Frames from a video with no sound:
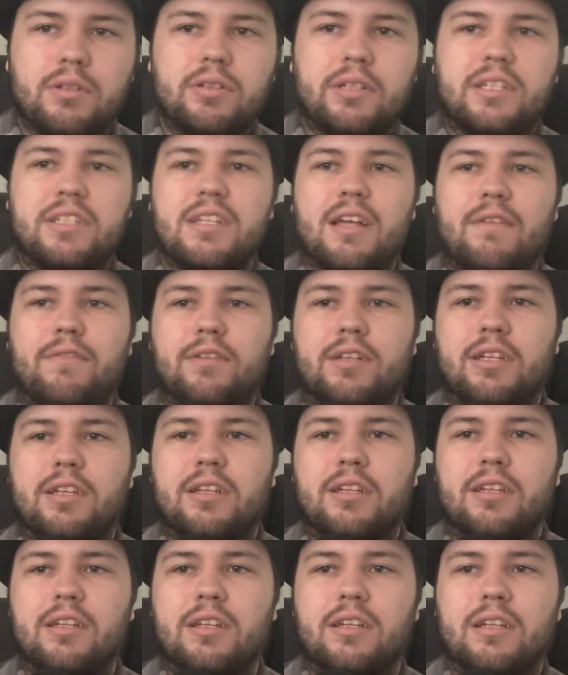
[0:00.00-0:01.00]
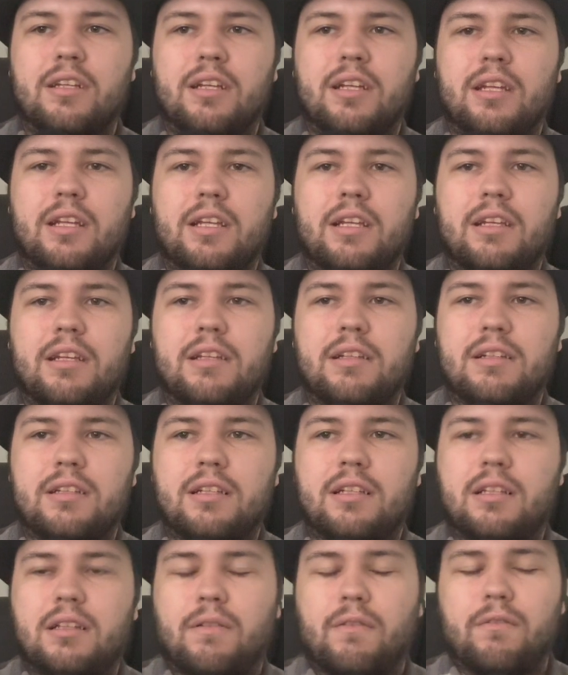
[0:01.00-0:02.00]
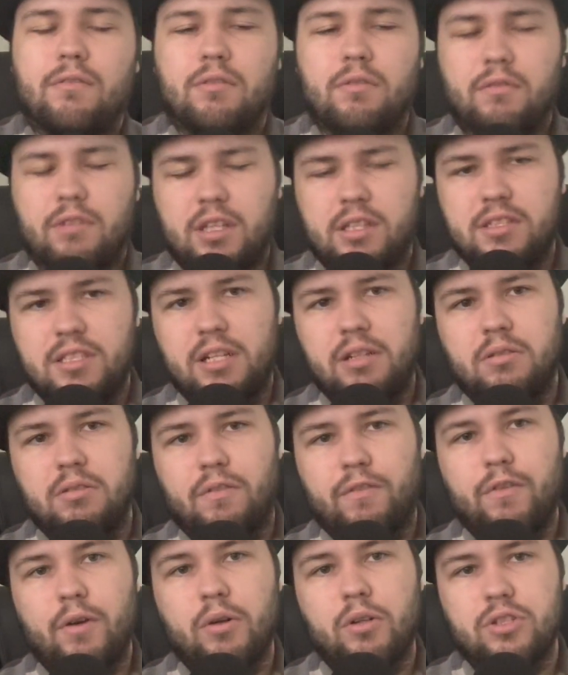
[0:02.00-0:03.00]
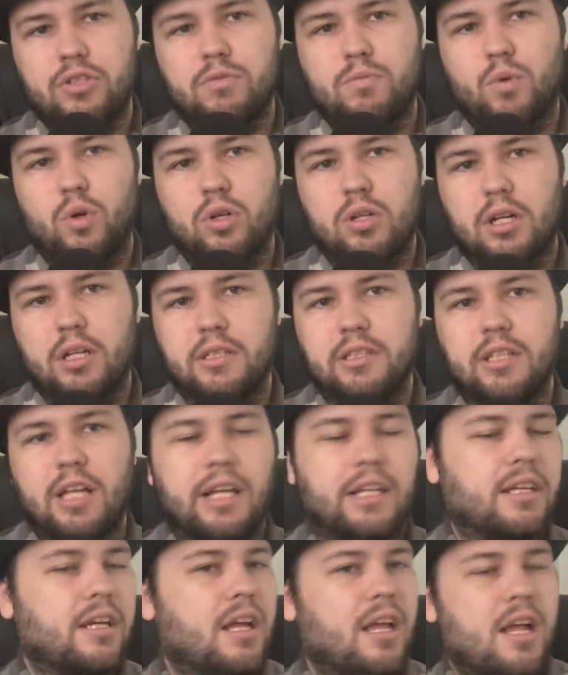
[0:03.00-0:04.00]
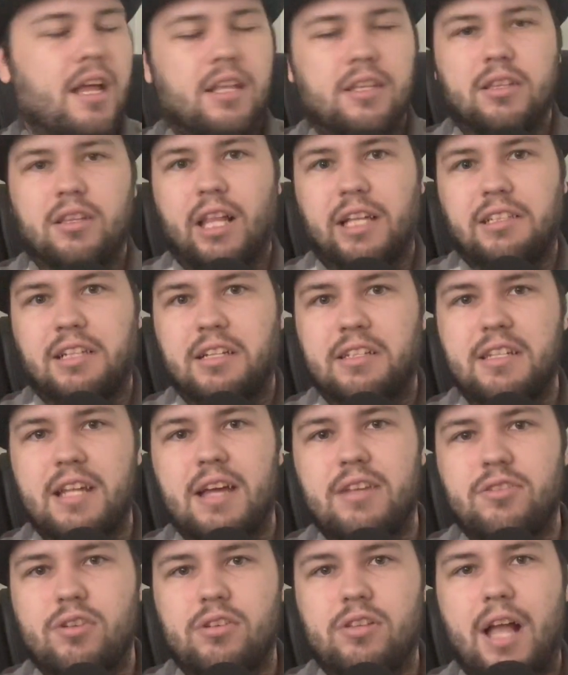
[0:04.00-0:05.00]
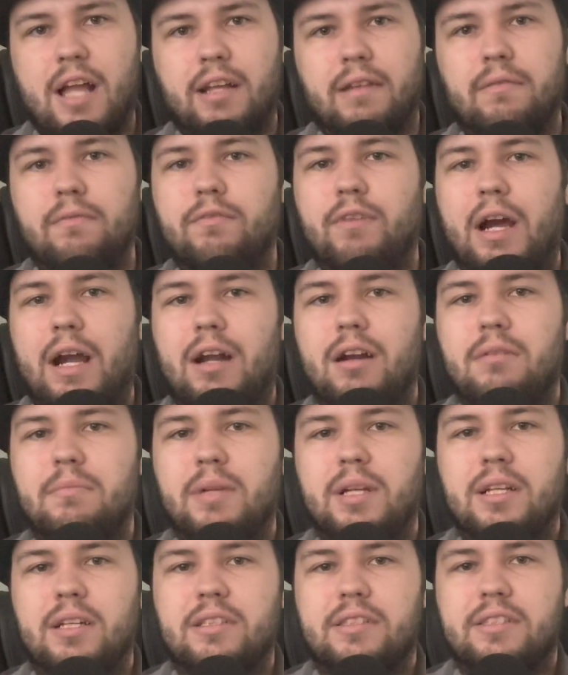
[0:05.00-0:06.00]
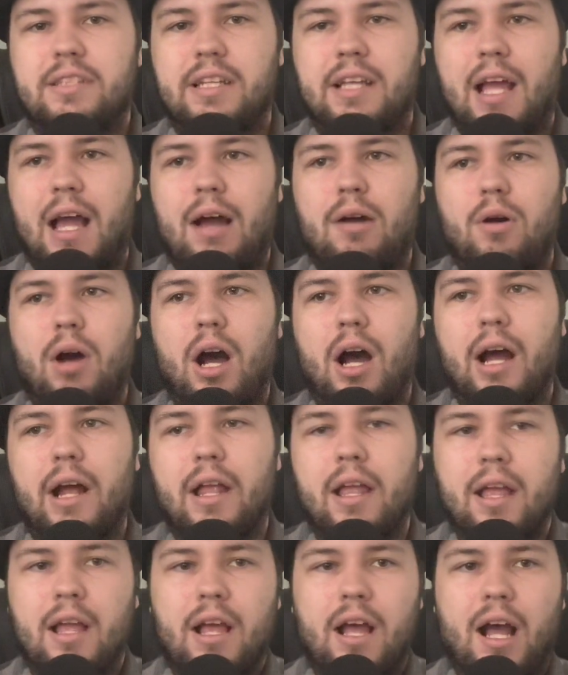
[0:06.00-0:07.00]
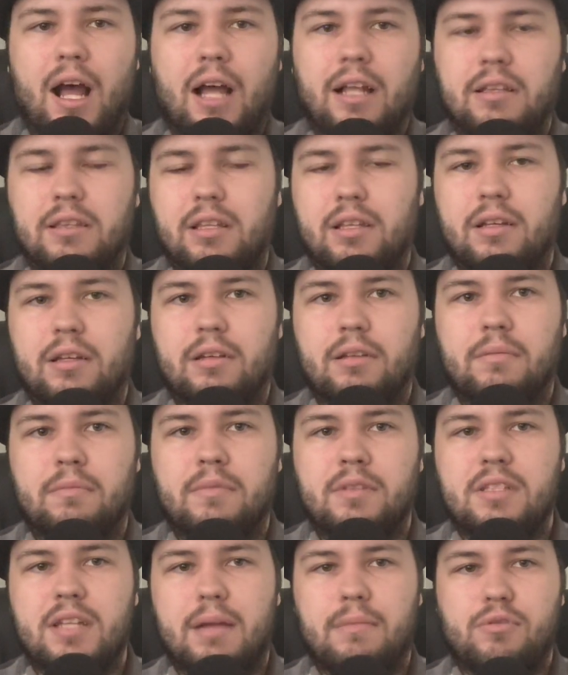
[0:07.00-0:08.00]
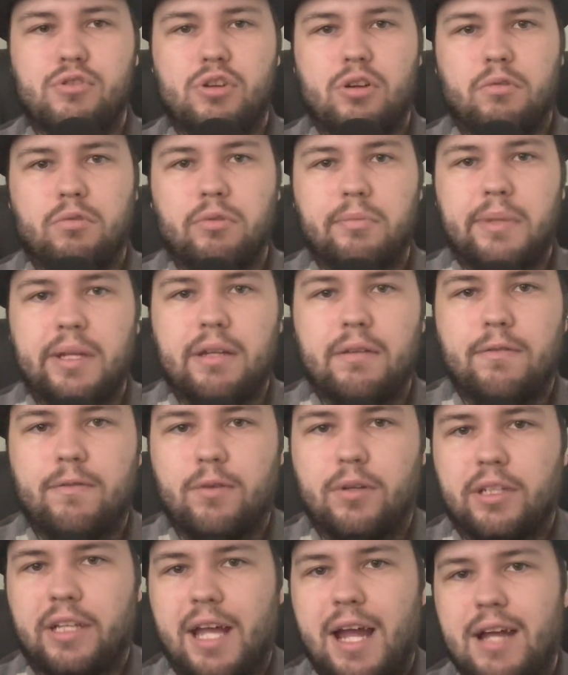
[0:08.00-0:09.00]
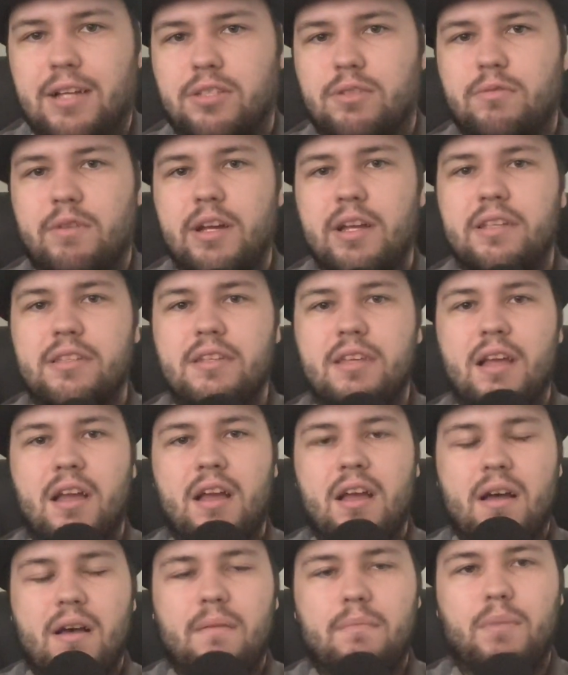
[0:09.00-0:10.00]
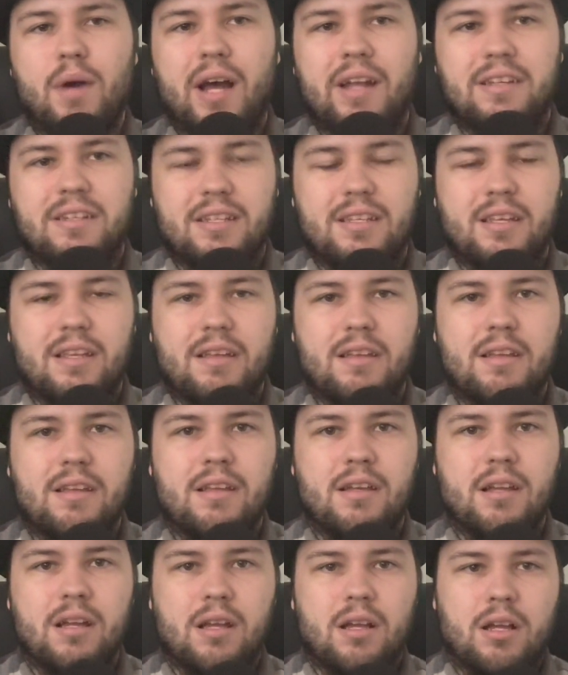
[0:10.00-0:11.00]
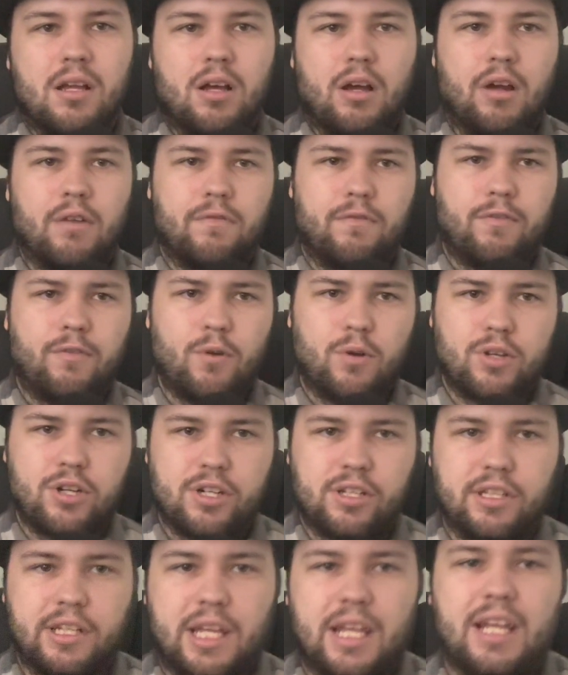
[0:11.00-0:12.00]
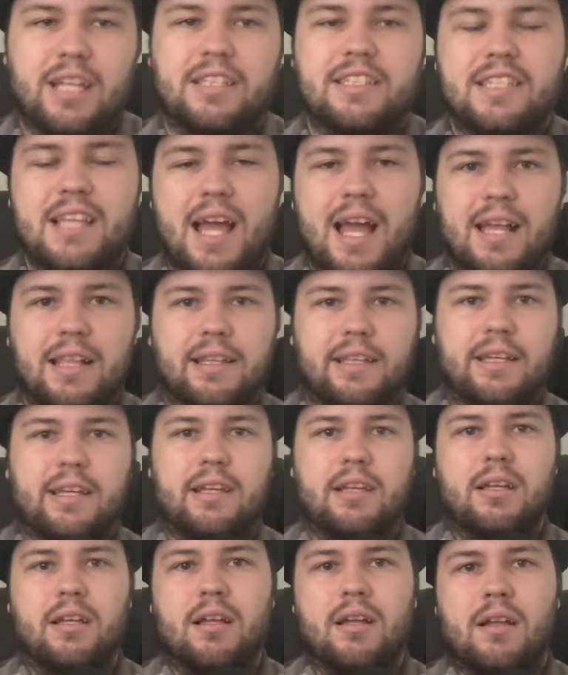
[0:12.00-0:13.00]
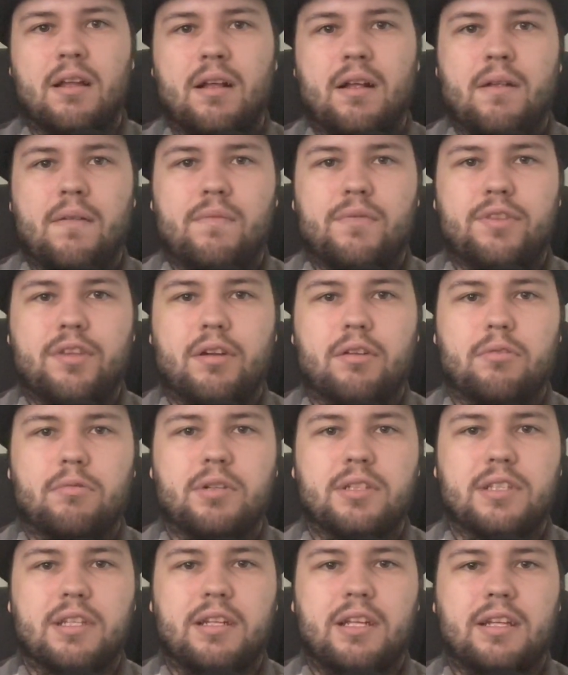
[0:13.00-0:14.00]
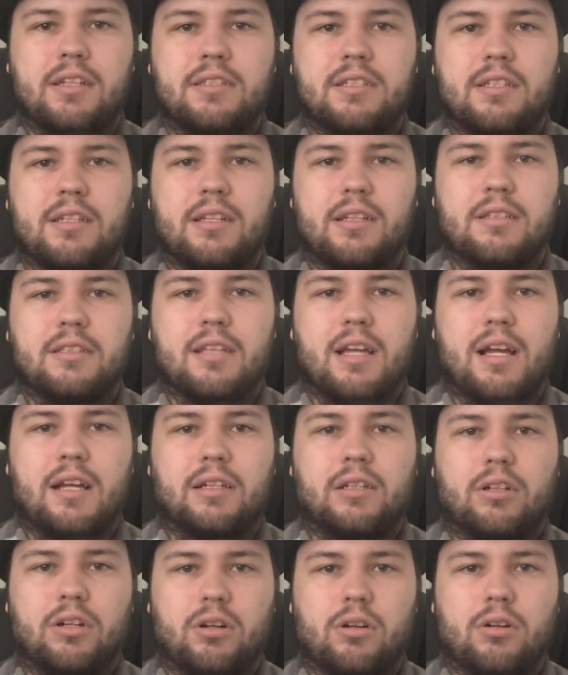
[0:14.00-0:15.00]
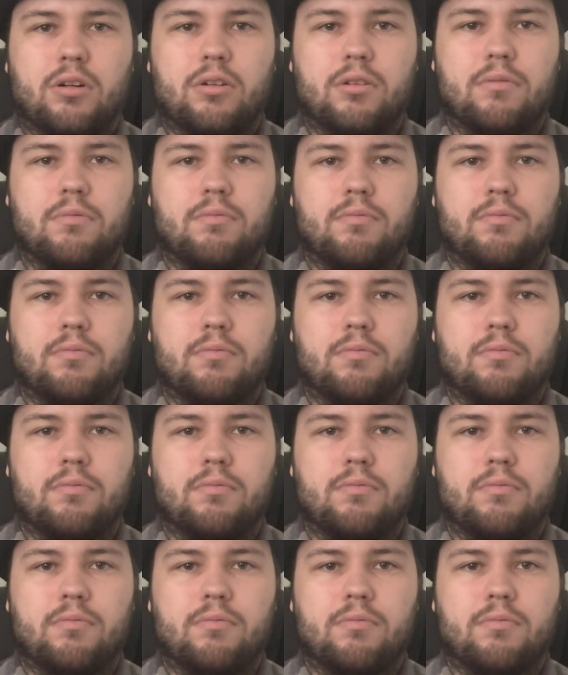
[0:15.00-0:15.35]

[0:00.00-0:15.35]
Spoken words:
definitely continue to focus more on like the desert-like environment, see how hot the temperature will be for the castaways, but unfortunately and sadly, there was an incident that occurred